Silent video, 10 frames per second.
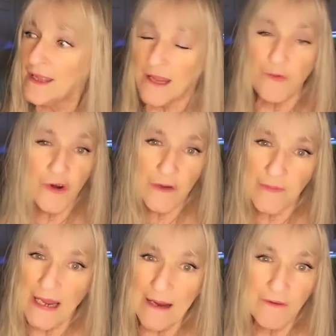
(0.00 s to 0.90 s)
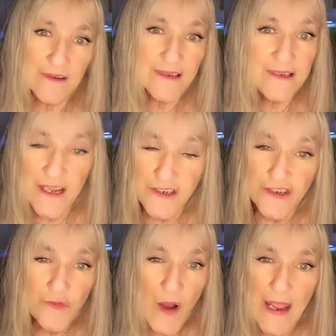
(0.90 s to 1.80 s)
he wouldn't have been able to snitch
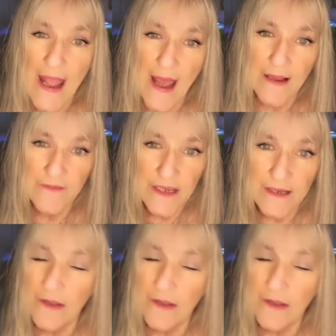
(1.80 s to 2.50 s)
his way out of it.